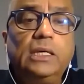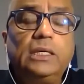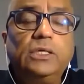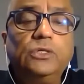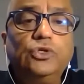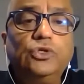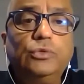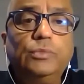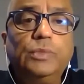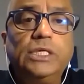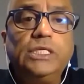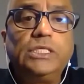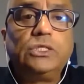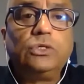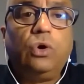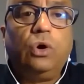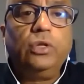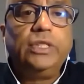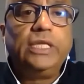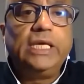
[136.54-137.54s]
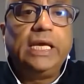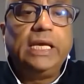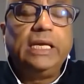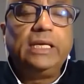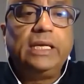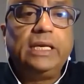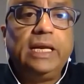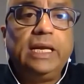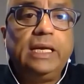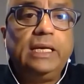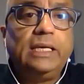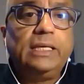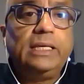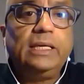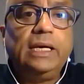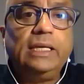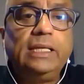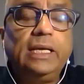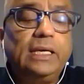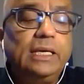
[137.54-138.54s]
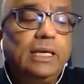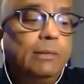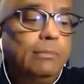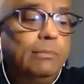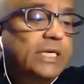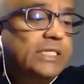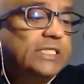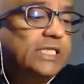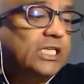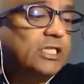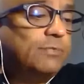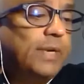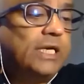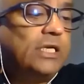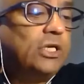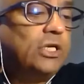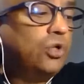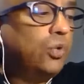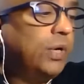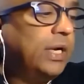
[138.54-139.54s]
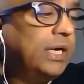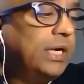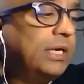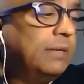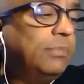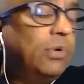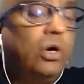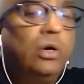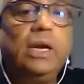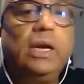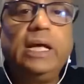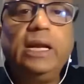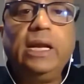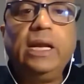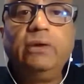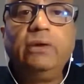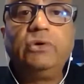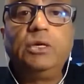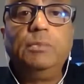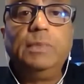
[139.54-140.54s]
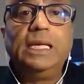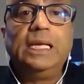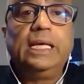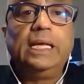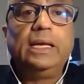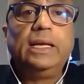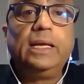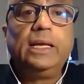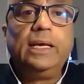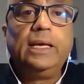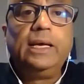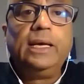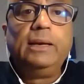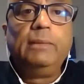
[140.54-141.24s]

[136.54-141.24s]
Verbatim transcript: consumers on the internet and that number is expected to hit about 900 million